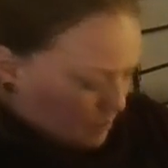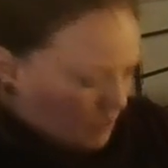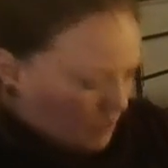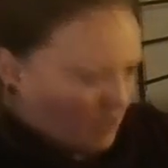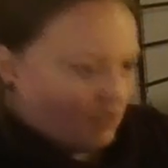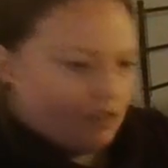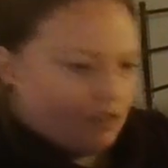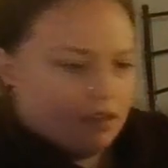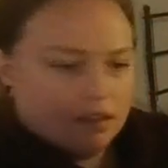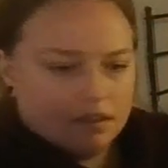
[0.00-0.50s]
I
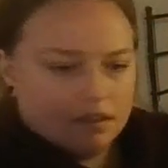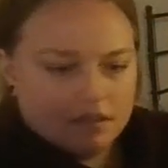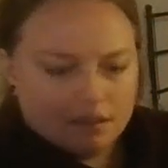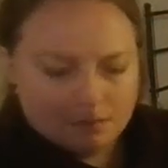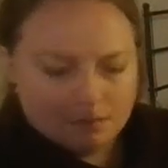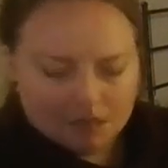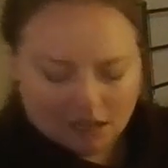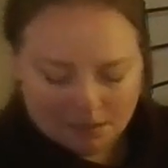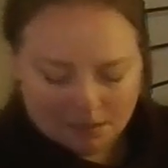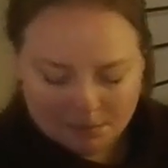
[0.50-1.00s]
must have done
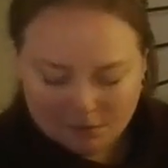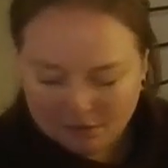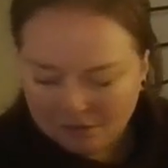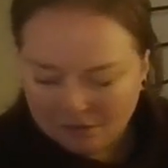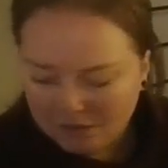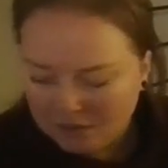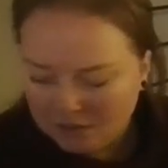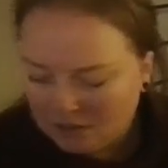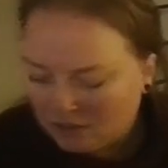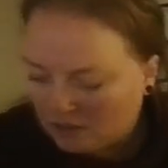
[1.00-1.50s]
some type
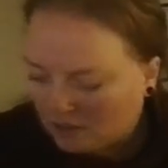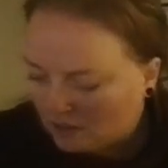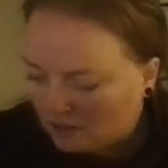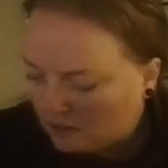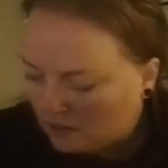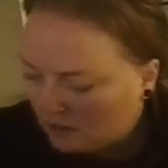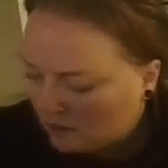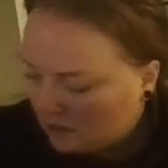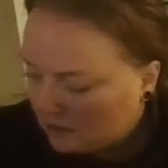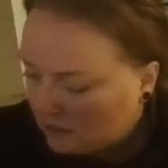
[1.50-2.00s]
of
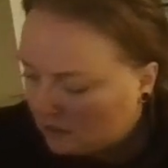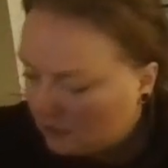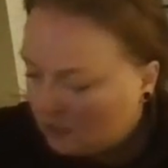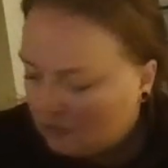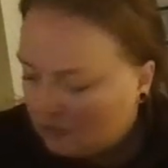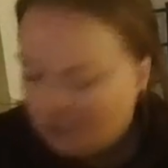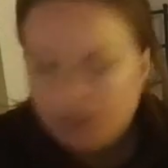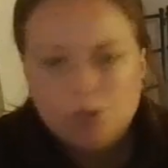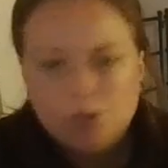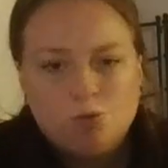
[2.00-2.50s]

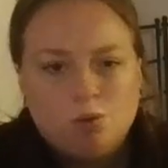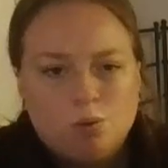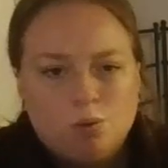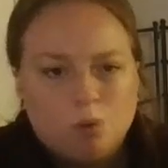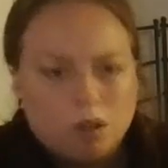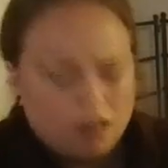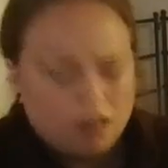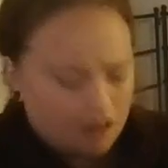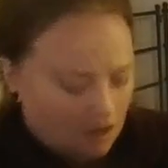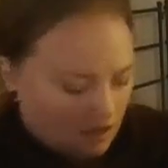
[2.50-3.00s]
ritual
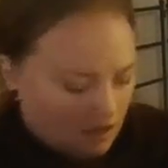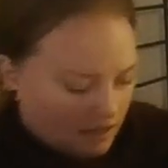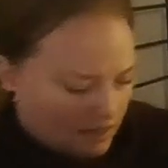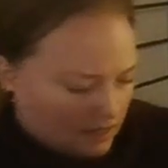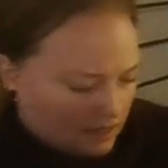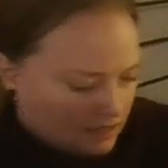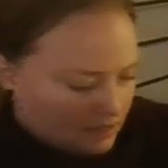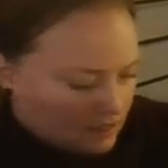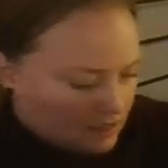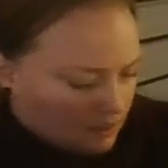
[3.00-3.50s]
work on
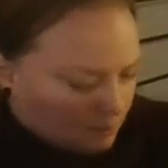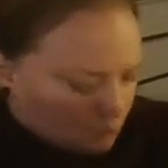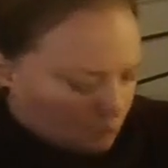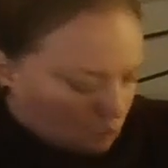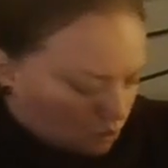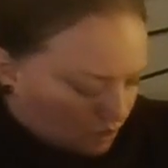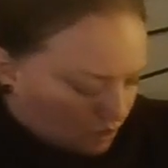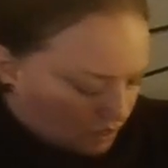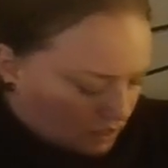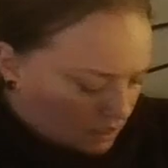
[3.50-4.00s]
it at some
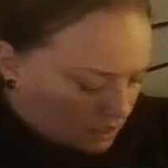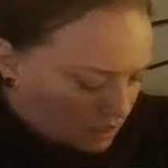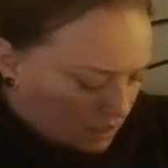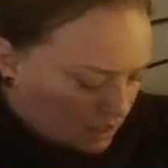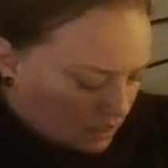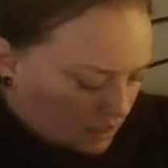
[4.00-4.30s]
point.